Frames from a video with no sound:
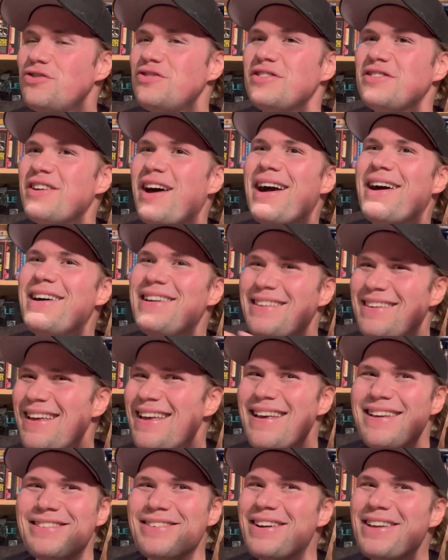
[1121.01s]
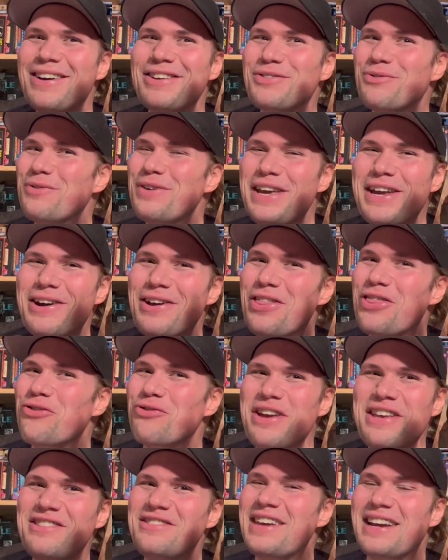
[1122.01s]
So it's one of those weird
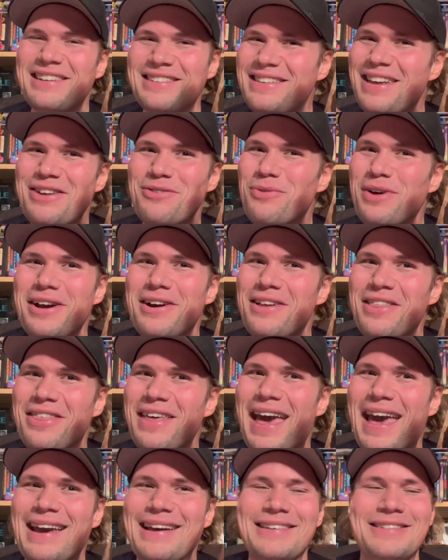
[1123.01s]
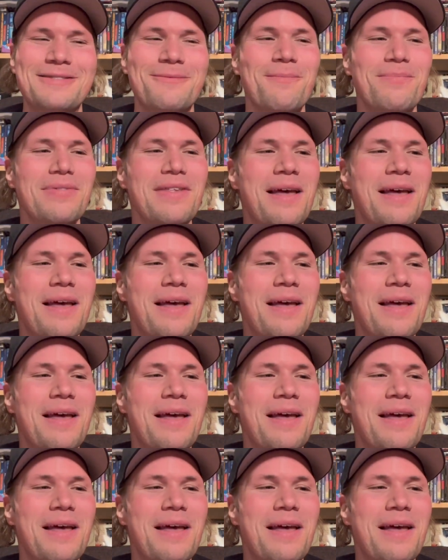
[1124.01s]
360 weird things.